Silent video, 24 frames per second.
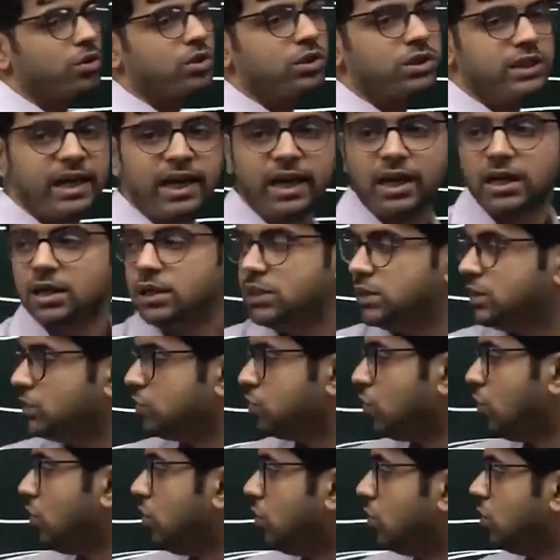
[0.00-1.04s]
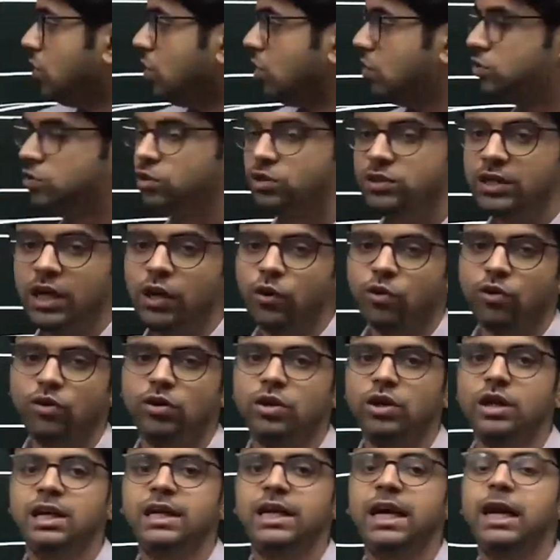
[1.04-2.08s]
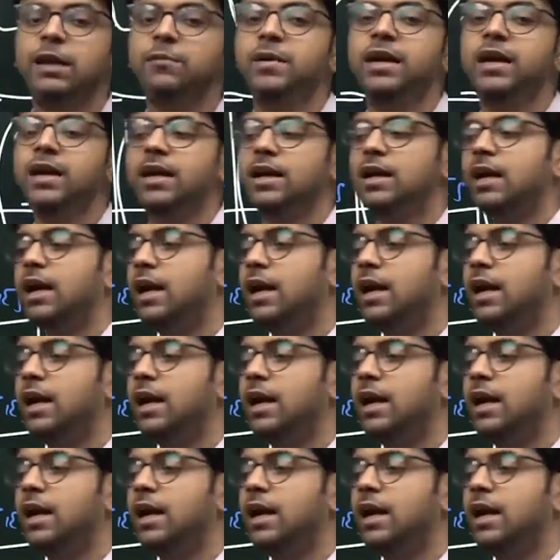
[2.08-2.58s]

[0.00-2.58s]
Okay? So chalo, tell me